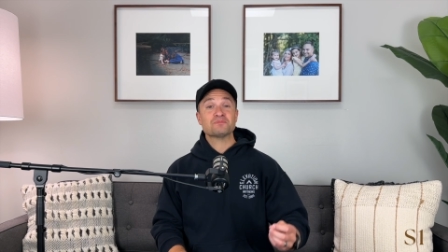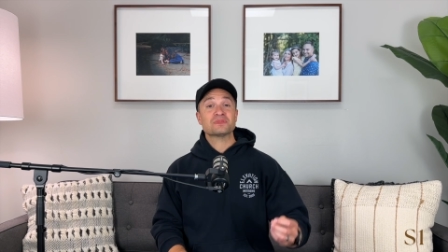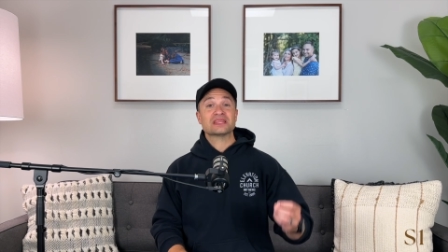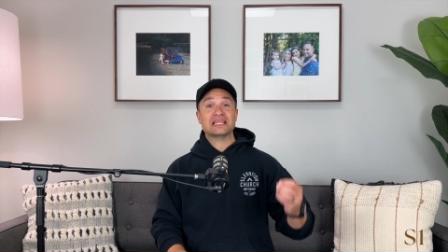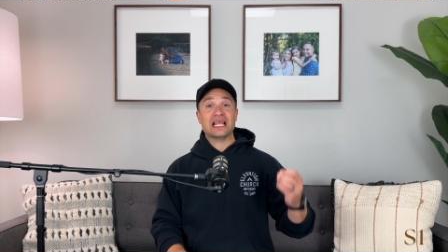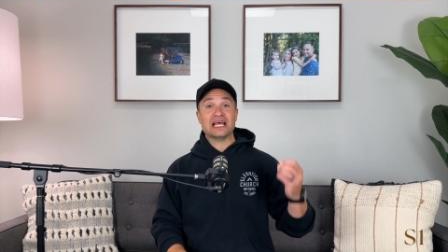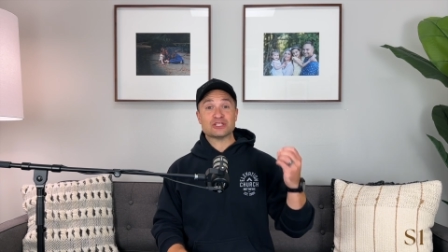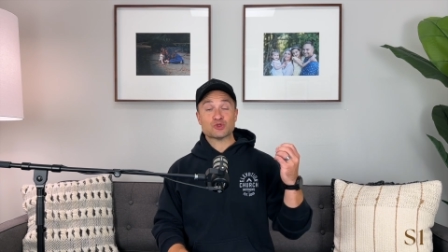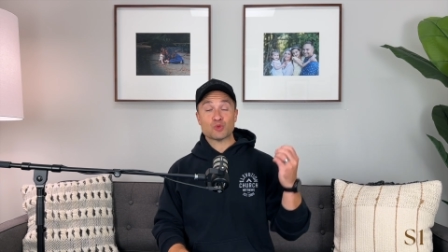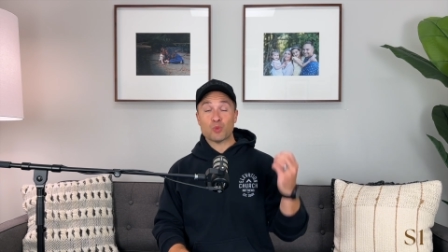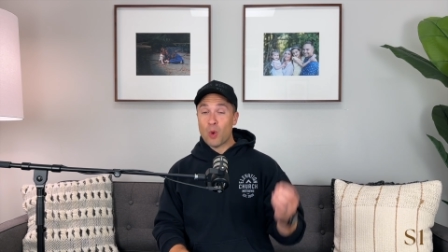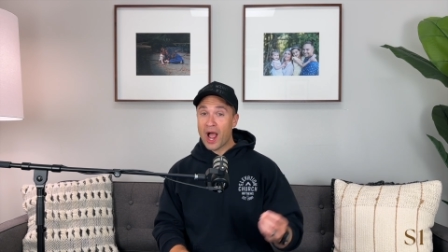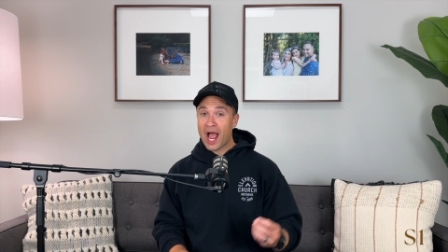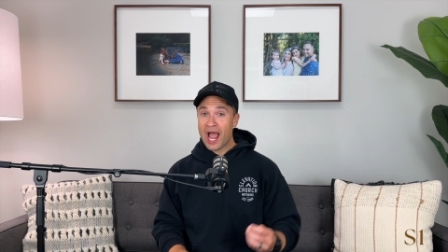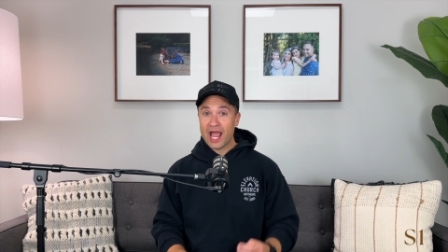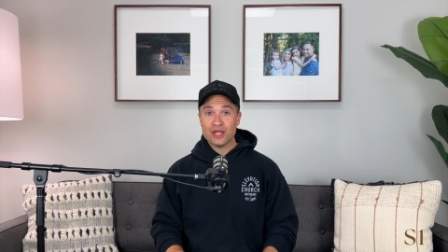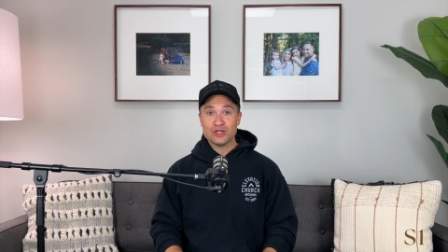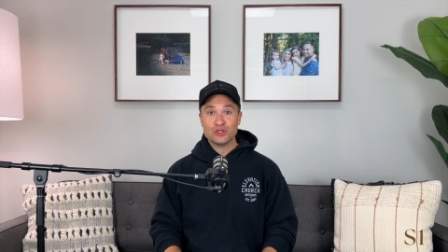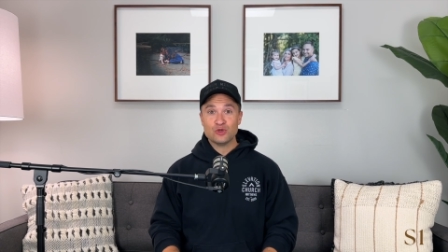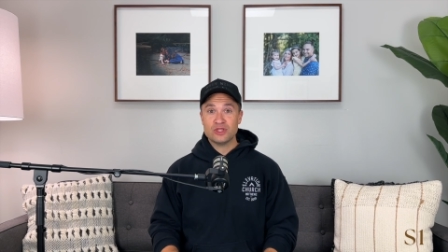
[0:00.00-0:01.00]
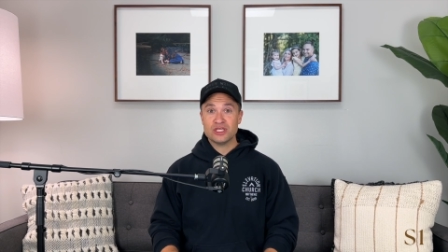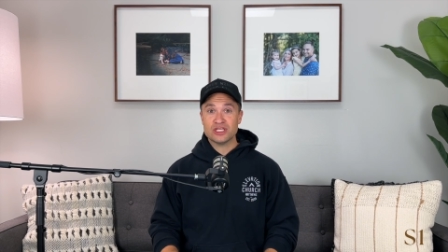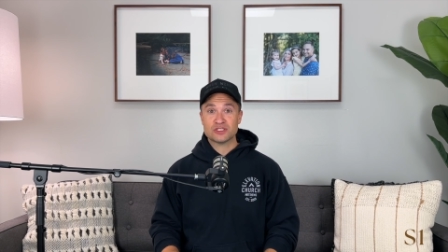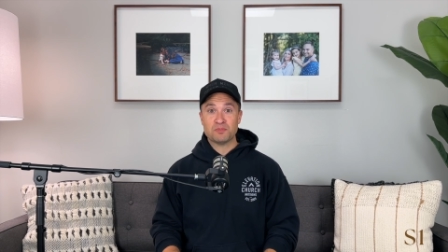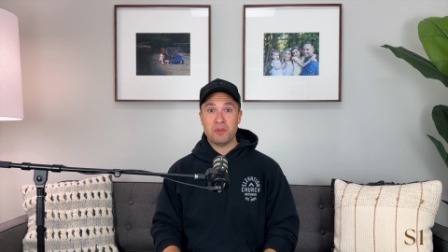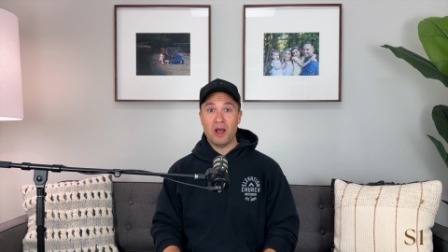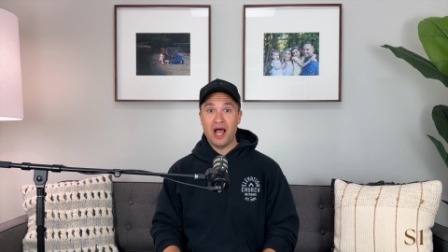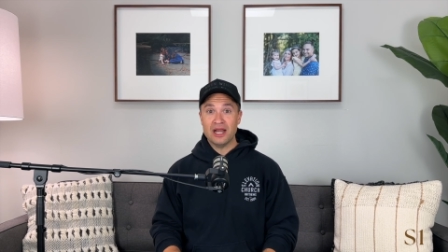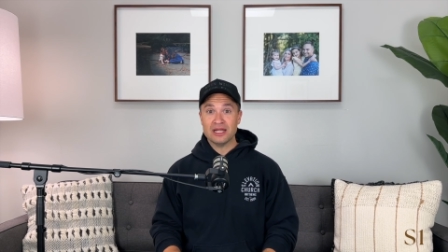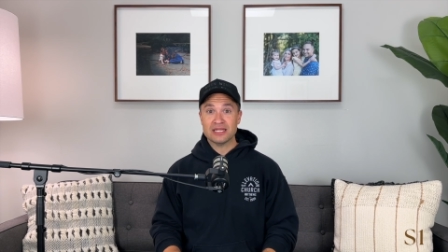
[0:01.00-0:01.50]
That's why I do this
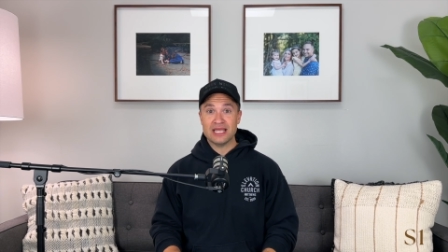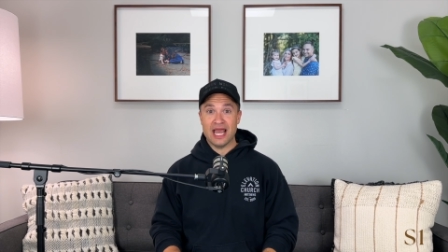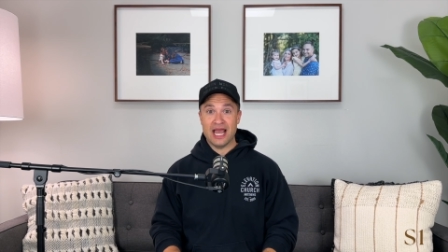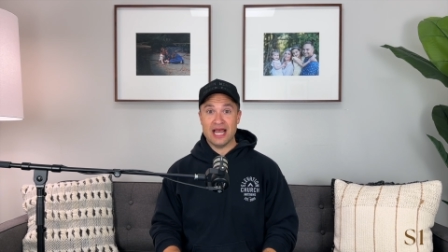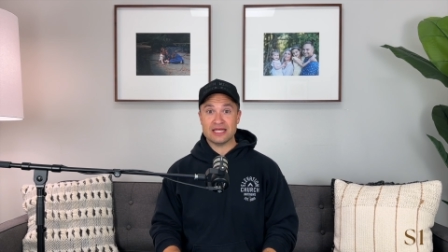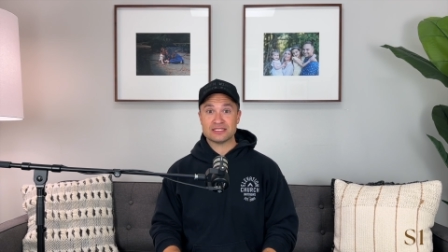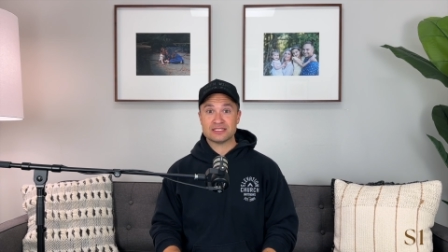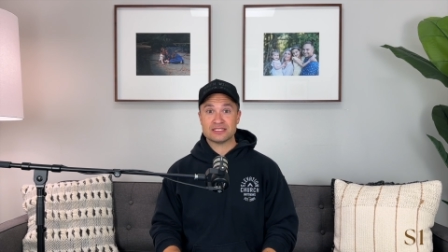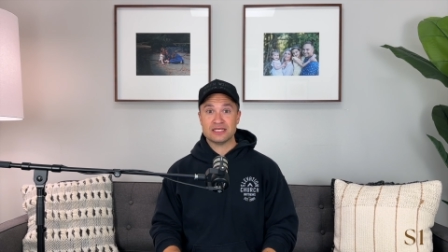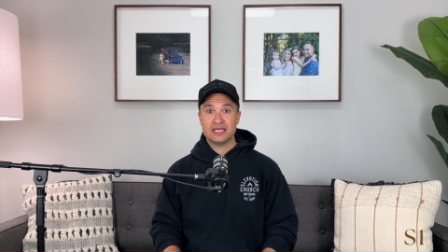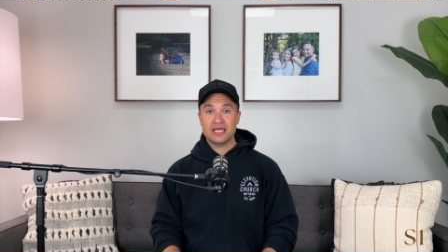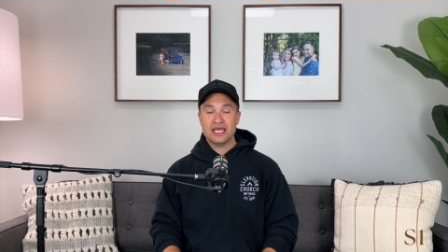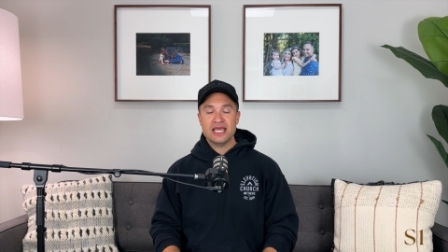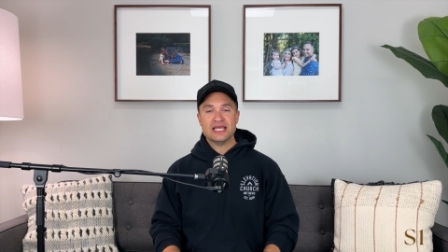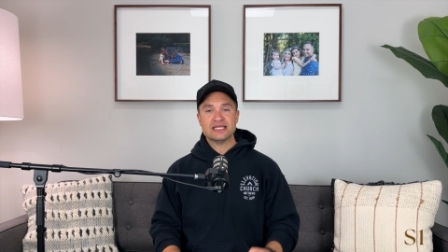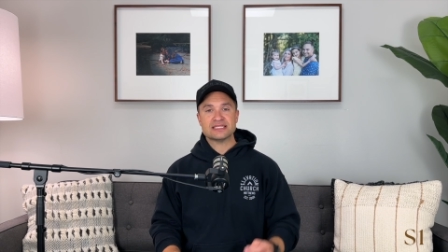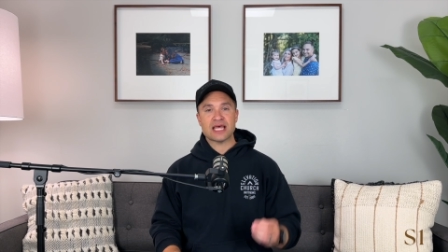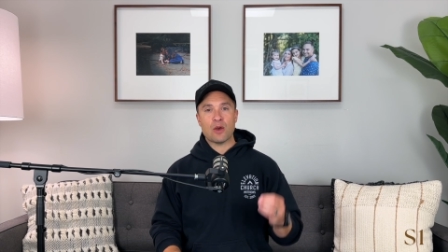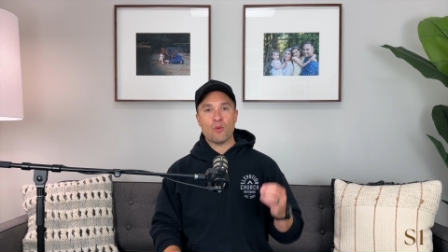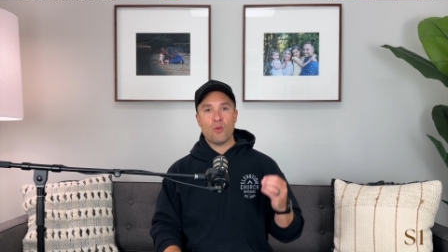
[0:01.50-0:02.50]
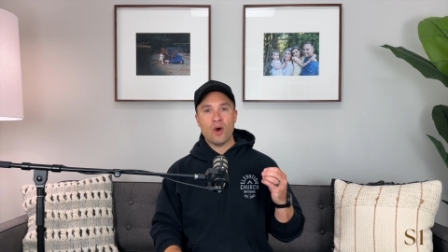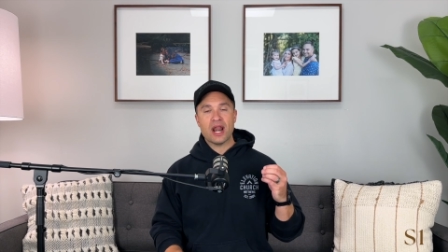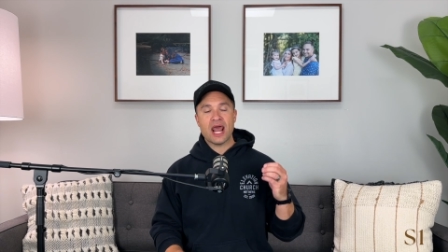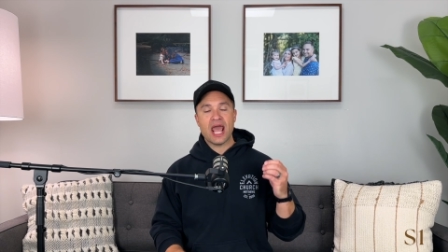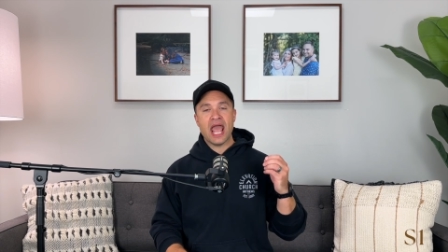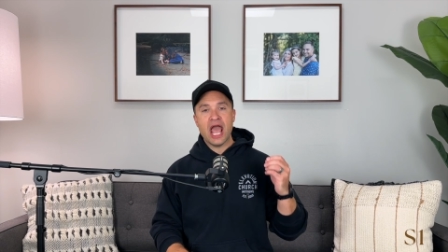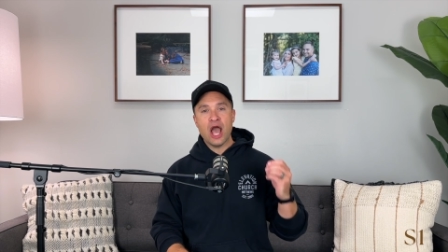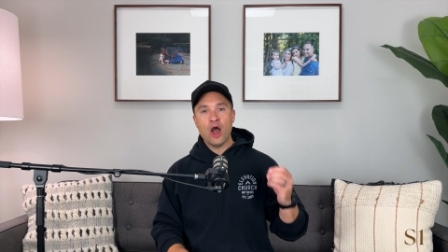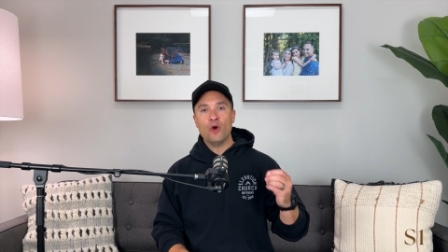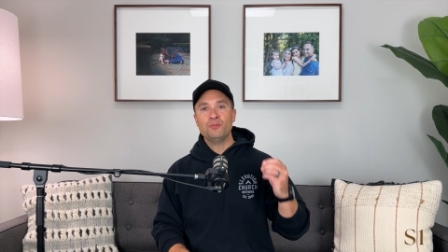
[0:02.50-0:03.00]
podcast, is I want to
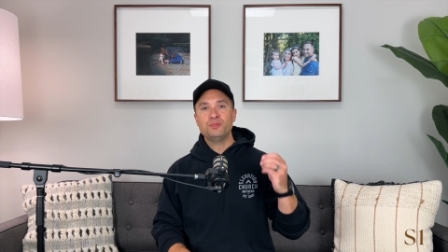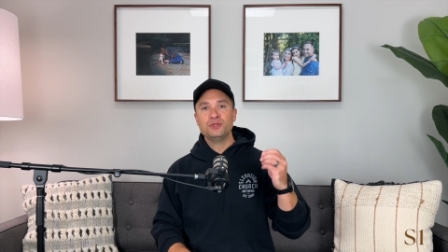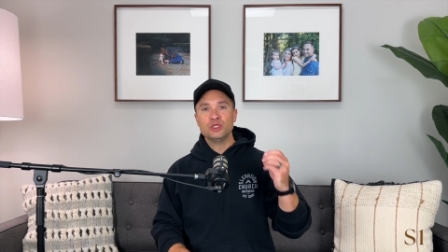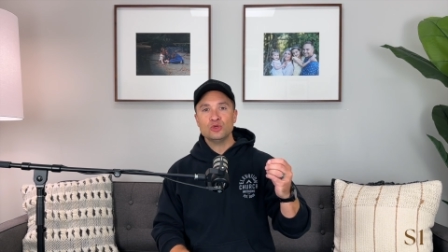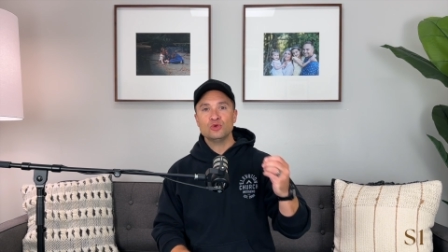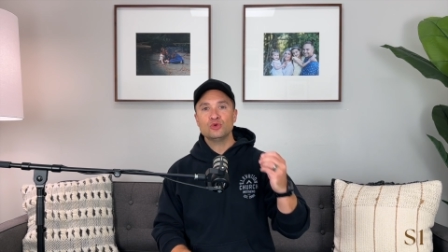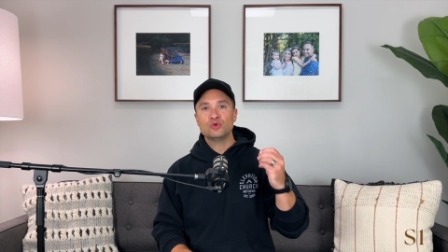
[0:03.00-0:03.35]
help you